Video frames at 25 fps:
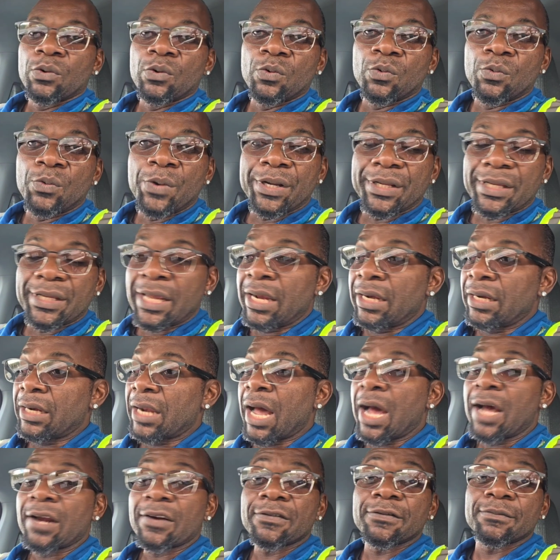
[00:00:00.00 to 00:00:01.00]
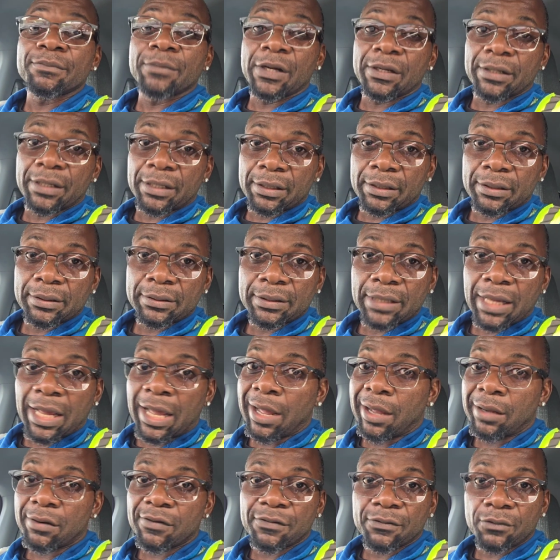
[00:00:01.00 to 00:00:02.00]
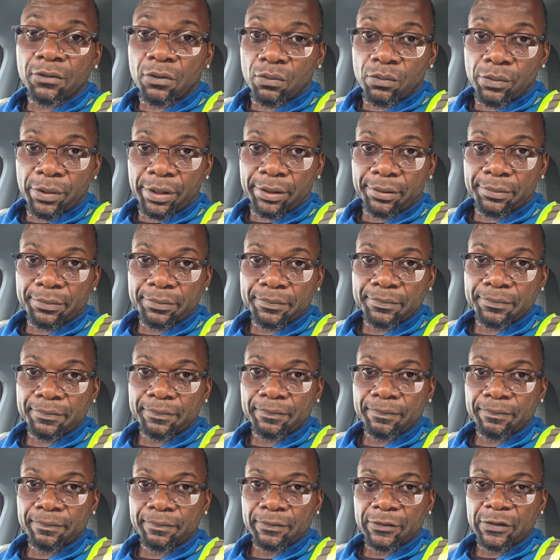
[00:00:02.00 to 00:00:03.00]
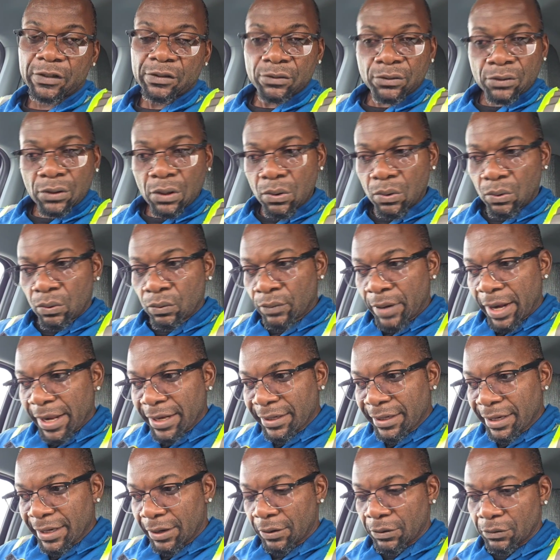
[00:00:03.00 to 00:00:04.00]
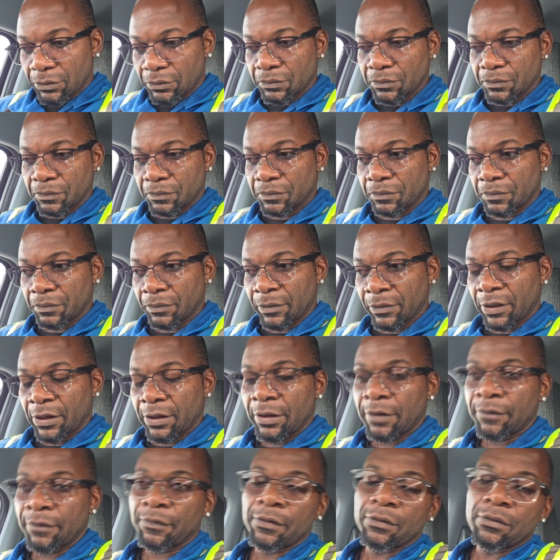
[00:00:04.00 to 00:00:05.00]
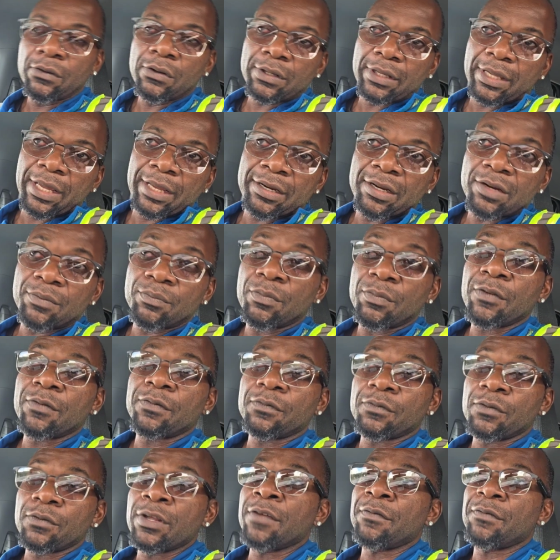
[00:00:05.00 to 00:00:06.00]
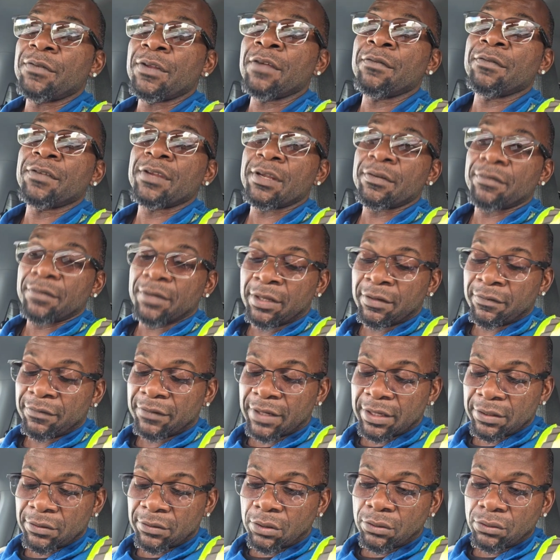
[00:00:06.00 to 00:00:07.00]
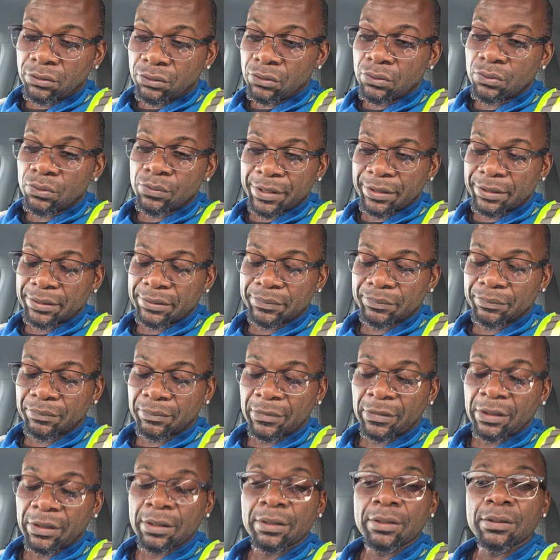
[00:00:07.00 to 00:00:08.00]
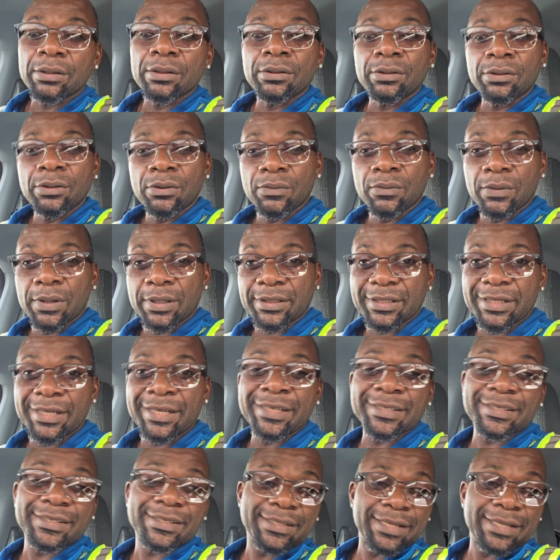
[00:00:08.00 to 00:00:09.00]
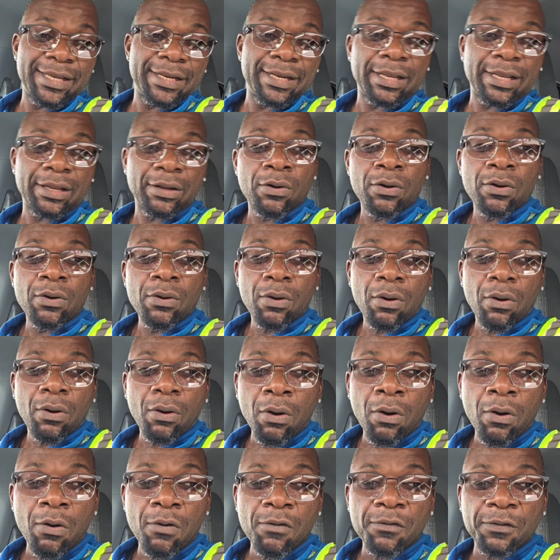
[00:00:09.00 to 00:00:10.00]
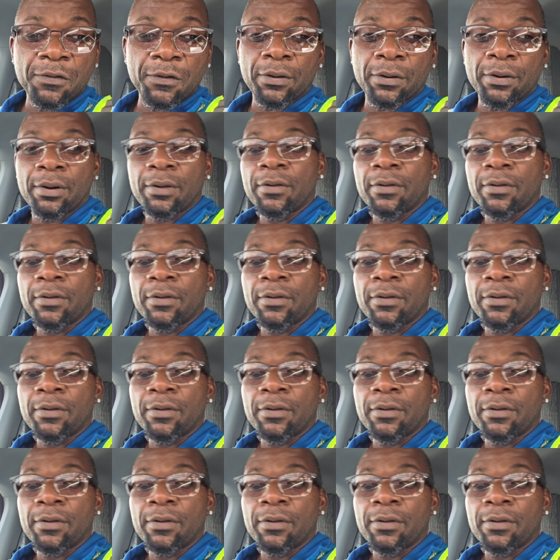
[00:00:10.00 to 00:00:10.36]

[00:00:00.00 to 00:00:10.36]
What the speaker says: with a lot of money out of nowhere. So right now, if you look at it, if they don't do it, US is sitting over